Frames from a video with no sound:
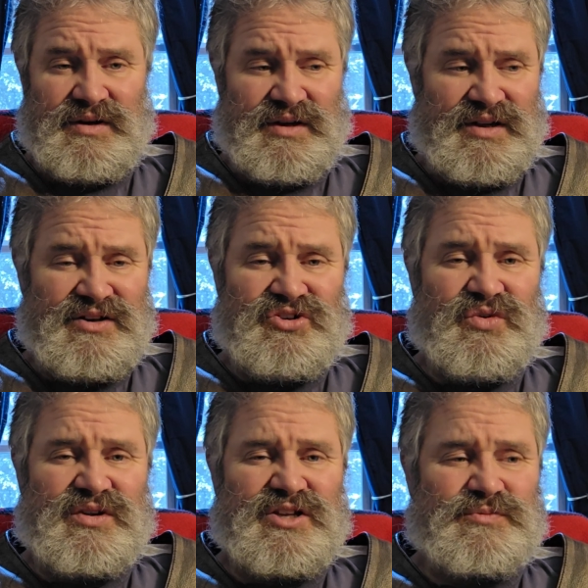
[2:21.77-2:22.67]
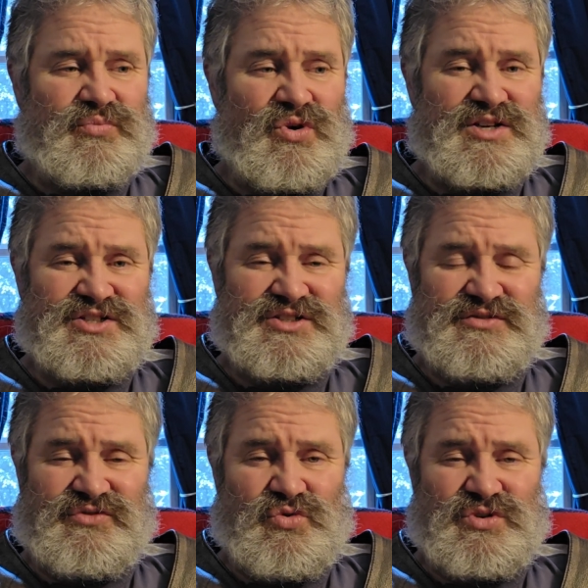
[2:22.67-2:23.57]
And during this process,
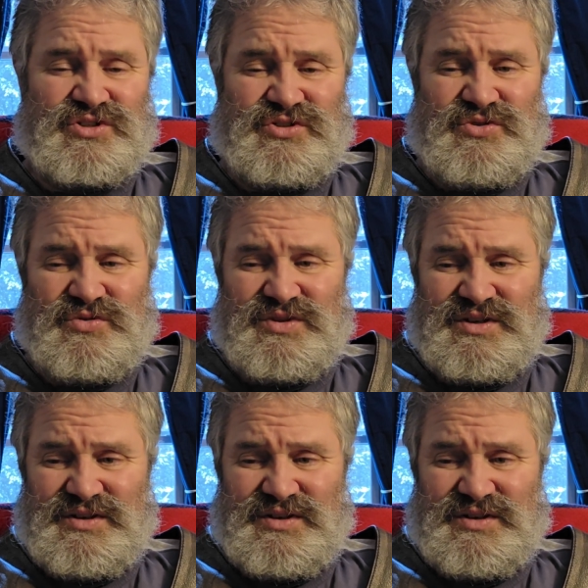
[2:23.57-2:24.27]
of course, too,